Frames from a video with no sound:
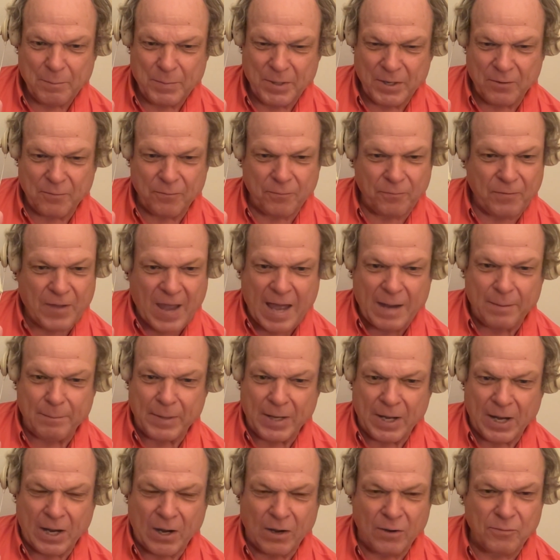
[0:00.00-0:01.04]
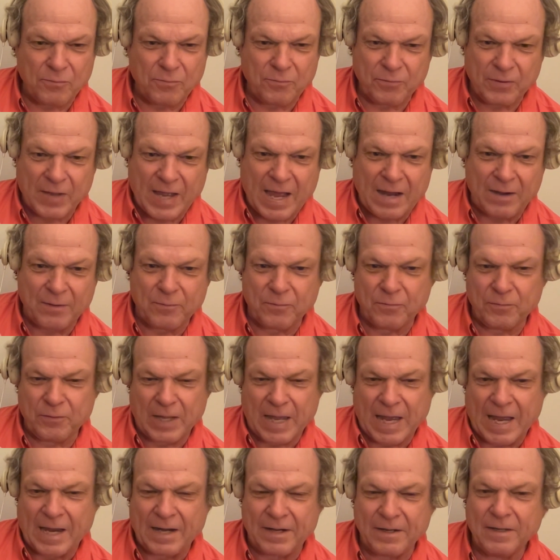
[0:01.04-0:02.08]
Big fat bow, flat and
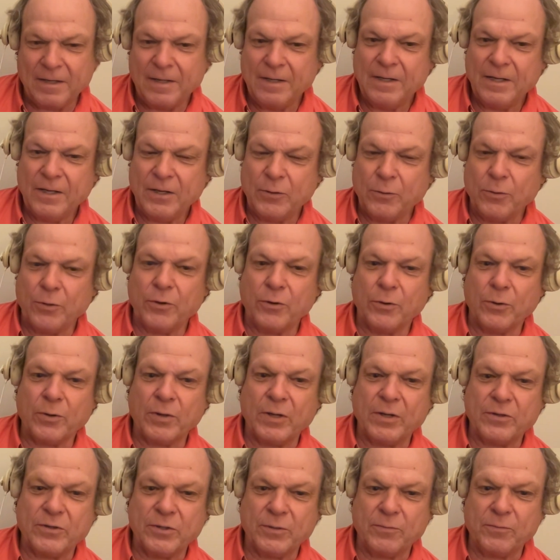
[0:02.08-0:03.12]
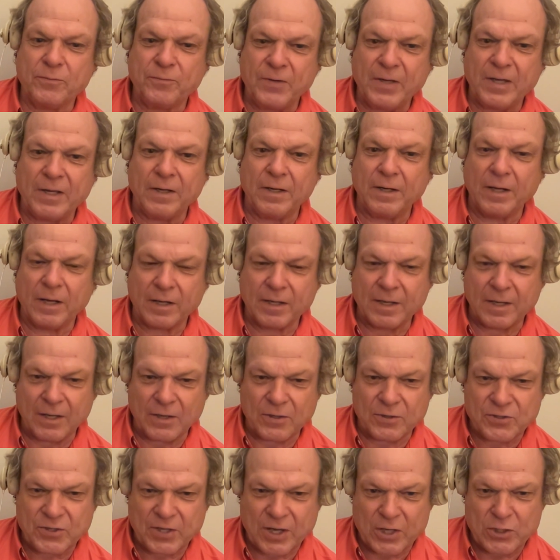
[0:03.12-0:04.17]
flat, in order to fit a
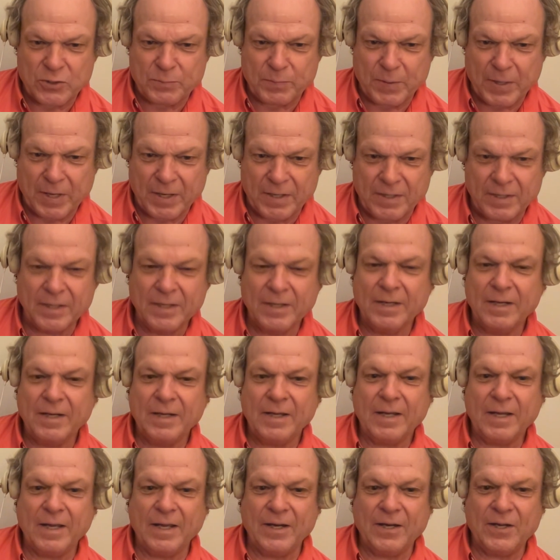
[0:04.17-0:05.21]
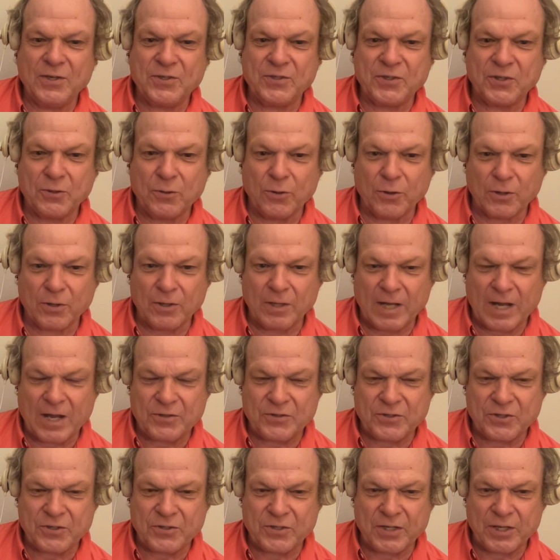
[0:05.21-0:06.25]
king-size bed and his and her
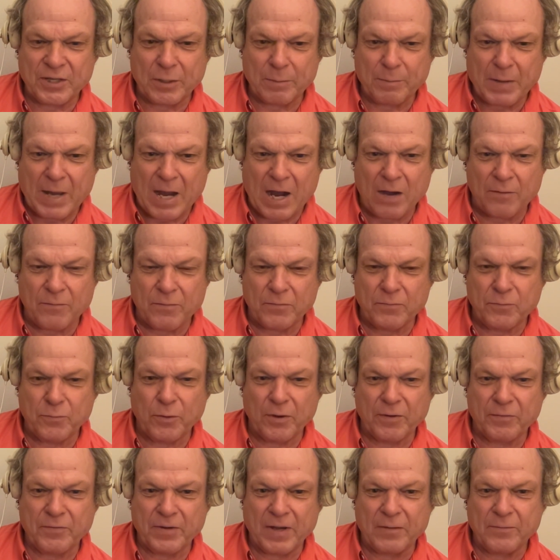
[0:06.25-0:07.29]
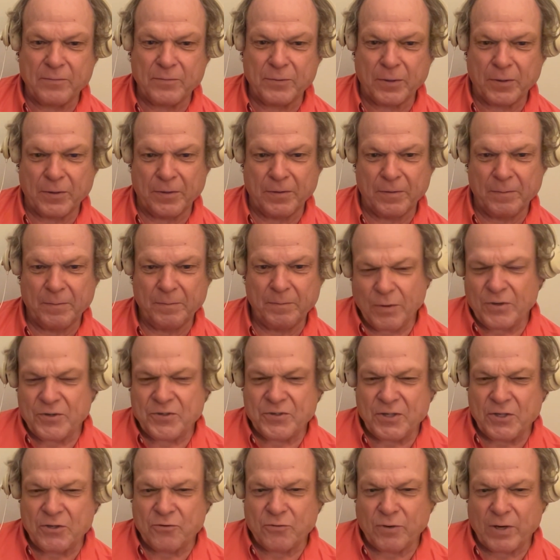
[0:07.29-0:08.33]
closets in the bow of a 45-footer. Go on
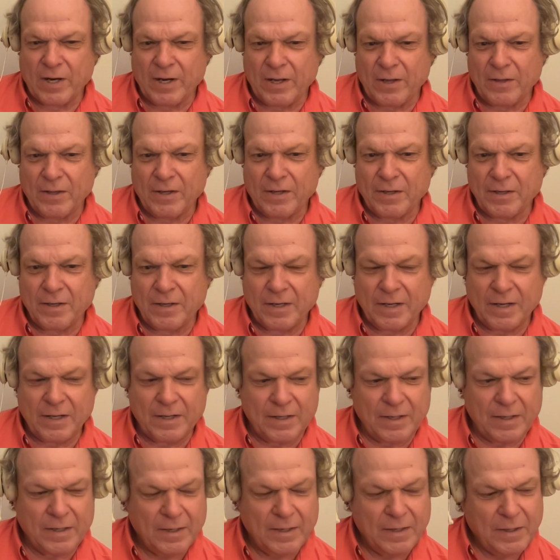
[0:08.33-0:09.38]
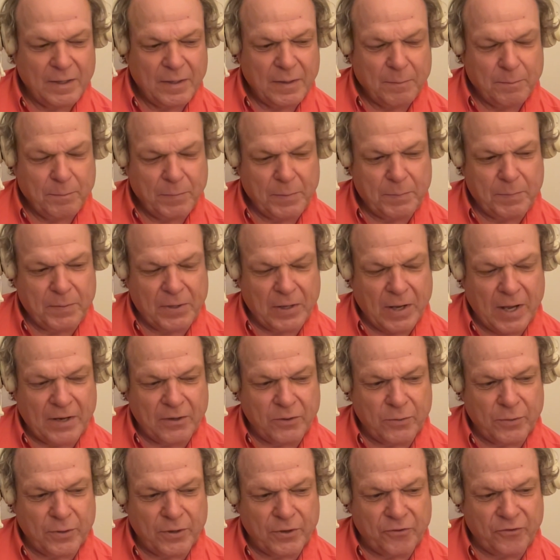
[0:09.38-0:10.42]
a sea trial, but
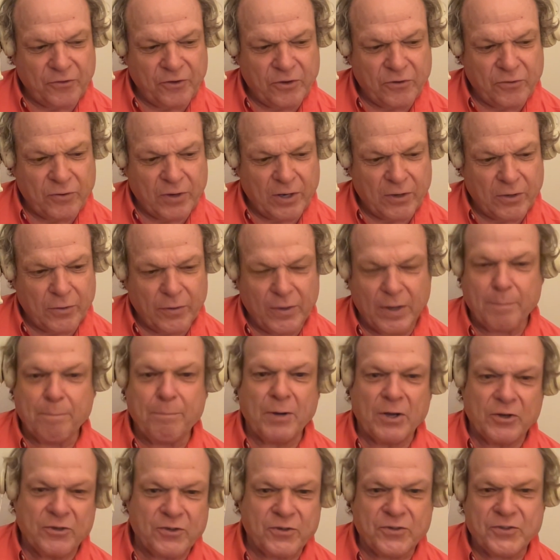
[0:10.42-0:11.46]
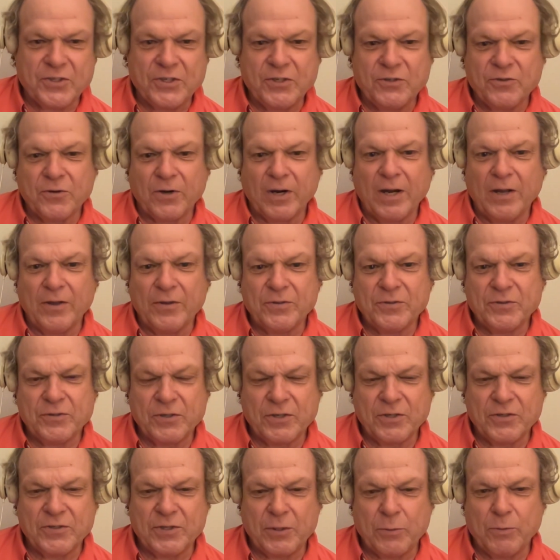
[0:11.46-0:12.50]
beyond going to sea trial, go on a bunch of sea trials
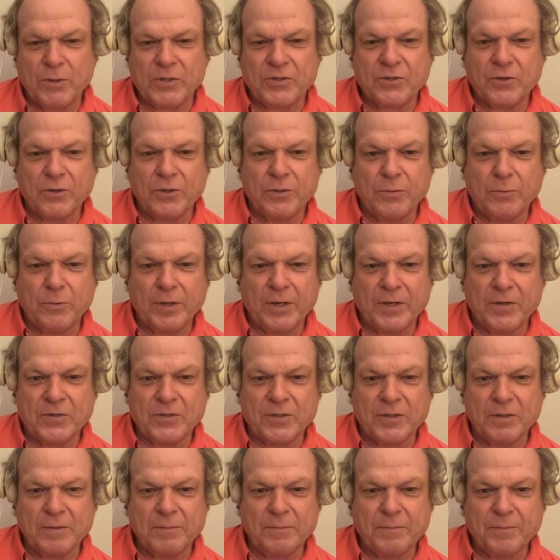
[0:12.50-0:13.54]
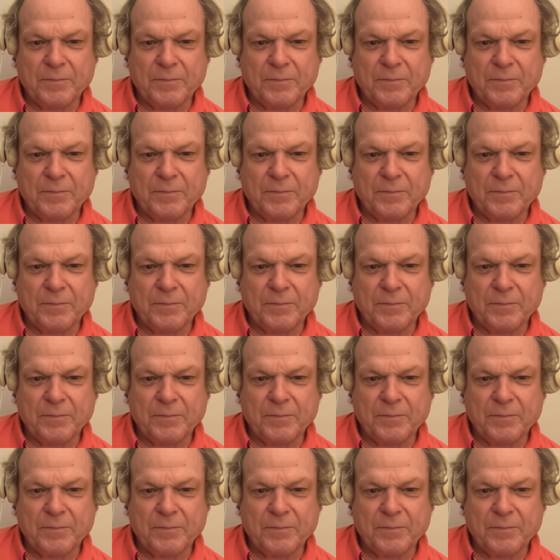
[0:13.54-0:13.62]
so you see what's good and what isn't.